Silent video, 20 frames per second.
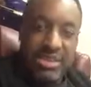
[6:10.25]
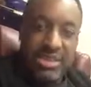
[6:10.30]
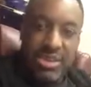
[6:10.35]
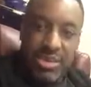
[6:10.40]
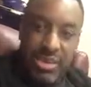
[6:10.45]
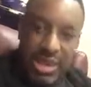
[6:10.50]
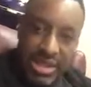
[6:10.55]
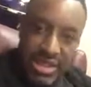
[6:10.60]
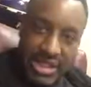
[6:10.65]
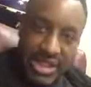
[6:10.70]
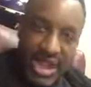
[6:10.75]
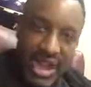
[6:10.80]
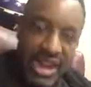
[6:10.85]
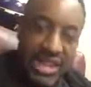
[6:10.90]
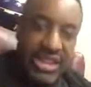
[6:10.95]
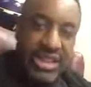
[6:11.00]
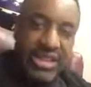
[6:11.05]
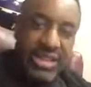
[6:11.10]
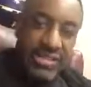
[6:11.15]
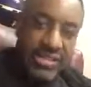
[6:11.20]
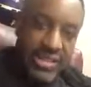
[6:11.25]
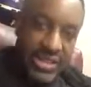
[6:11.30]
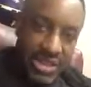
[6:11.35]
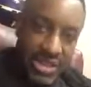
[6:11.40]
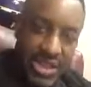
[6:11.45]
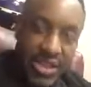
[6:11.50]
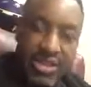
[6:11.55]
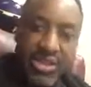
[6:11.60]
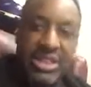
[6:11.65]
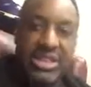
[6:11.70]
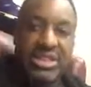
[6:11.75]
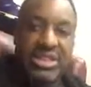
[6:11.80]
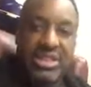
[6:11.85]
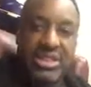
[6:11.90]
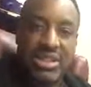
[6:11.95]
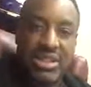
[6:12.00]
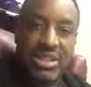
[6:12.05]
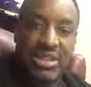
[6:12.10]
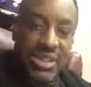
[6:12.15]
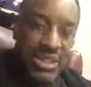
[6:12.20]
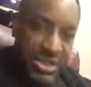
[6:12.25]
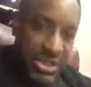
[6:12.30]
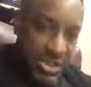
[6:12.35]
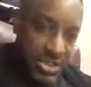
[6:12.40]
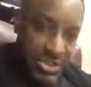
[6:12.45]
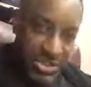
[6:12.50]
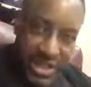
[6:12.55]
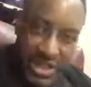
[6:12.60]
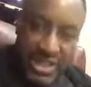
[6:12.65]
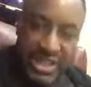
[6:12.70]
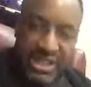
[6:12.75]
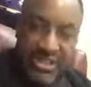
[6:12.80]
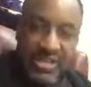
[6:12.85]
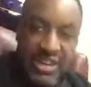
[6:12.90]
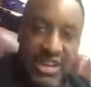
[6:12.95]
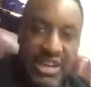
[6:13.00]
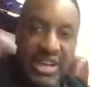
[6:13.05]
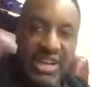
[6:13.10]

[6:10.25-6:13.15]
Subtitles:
about the cognitive, the alertness, the creativity,